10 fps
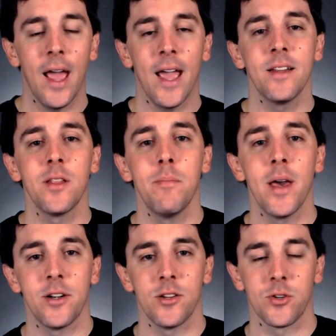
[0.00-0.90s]
and in the
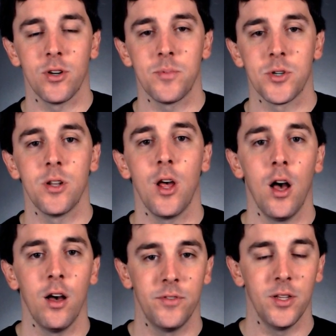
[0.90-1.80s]
meta description
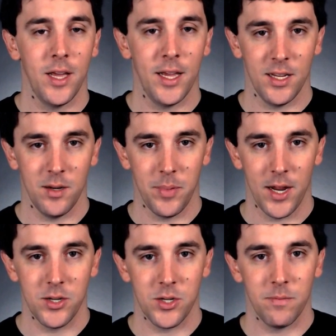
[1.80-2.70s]
of the landing
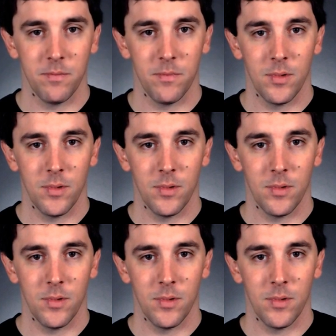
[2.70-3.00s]
page.